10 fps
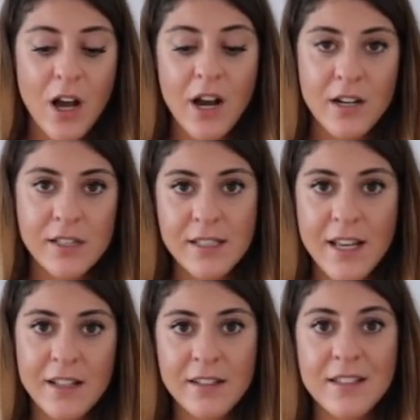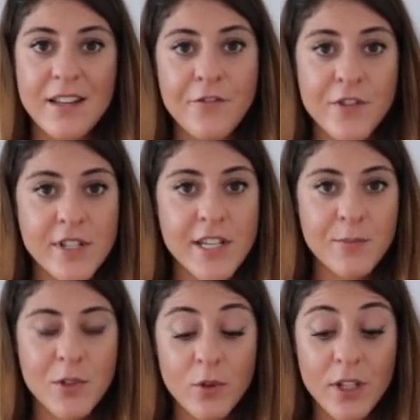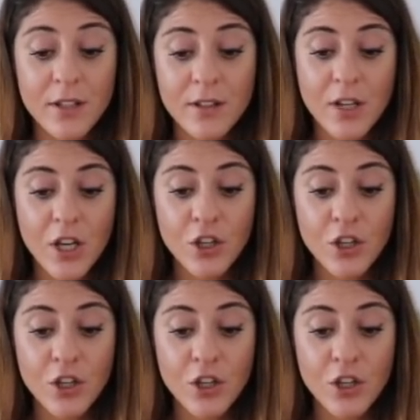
understand the differences between